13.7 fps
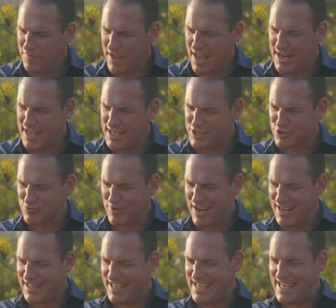that
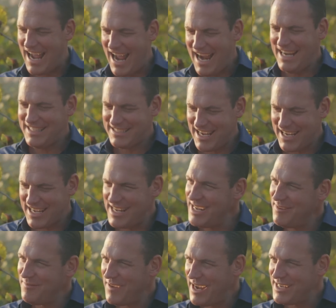Israeli high-tech and
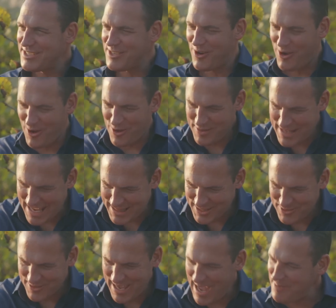innovation, all in that
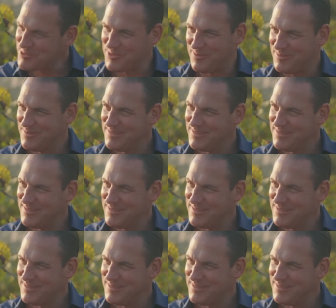little capsule.